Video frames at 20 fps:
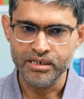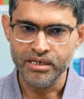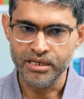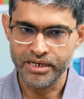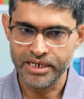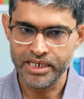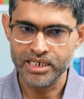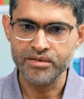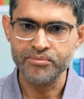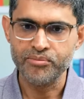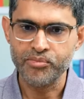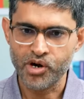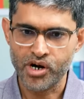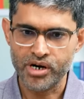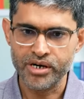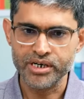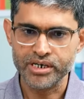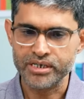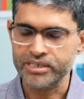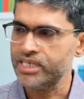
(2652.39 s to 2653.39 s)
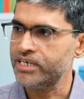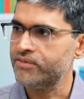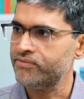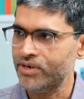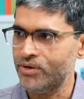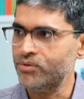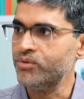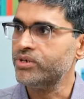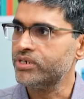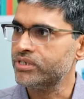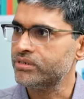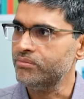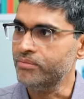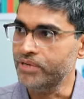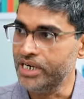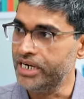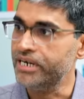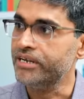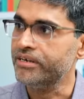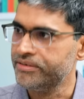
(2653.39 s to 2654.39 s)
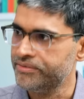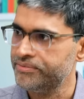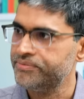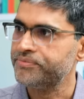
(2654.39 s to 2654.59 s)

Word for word: real product that founders build.